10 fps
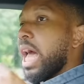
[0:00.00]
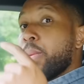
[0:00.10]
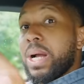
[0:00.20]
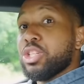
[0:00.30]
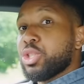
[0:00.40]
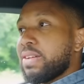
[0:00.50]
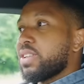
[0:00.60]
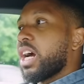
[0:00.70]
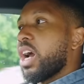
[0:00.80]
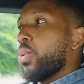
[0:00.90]
And when you drive the
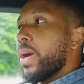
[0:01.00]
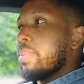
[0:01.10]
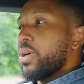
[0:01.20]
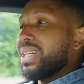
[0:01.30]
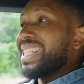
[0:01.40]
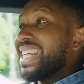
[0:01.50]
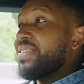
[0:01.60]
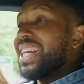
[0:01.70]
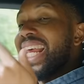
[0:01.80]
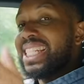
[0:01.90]
car in wet mode, it's
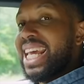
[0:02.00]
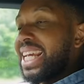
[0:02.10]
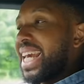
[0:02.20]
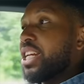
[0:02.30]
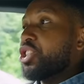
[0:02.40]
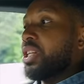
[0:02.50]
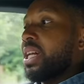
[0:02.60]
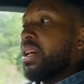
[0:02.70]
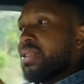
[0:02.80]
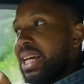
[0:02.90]
even less engaging,
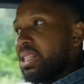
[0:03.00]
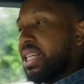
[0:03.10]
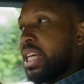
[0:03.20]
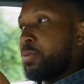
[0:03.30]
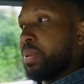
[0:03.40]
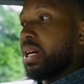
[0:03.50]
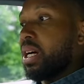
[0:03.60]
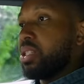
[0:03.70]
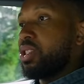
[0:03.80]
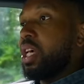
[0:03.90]
and that is
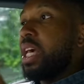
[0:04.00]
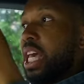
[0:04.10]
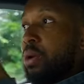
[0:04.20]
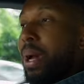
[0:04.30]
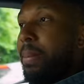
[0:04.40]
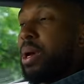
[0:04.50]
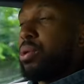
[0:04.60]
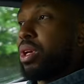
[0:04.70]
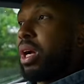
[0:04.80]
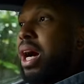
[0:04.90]
because in wet
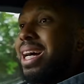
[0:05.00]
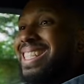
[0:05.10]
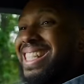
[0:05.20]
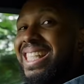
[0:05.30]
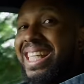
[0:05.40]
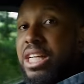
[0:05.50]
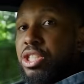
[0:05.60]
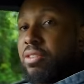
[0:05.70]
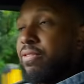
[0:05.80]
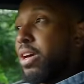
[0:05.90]
mode, the car
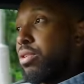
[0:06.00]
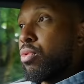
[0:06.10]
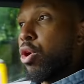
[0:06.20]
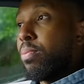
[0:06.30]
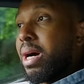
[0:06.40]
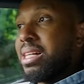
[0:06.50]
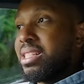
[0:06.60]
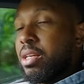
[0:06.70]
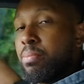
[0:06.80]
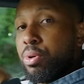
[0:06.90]
disengages the front roll bar
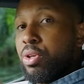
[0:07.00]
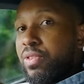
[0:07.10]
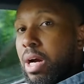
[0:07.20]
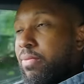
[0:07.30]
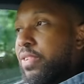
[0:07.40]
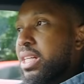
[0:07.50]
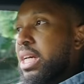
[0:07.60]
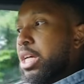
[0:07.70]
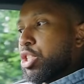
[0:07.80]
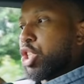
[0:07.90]
to improve comfort.
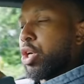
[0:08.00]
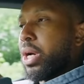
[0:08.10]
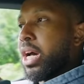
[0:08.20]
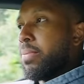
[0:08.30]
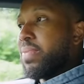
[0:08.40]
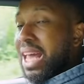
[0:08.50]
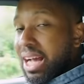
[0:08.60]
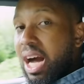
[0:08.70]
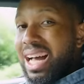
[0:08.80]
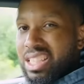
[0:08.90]
So um,
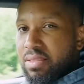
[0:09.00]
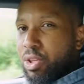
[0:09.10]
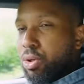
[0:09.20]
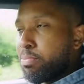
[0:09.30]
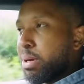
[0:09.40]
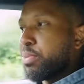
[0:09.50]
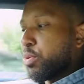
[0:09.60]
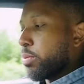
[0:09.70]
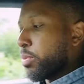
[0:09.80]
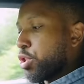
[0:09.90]
car has something called bumpy
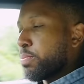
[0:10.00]
road mode.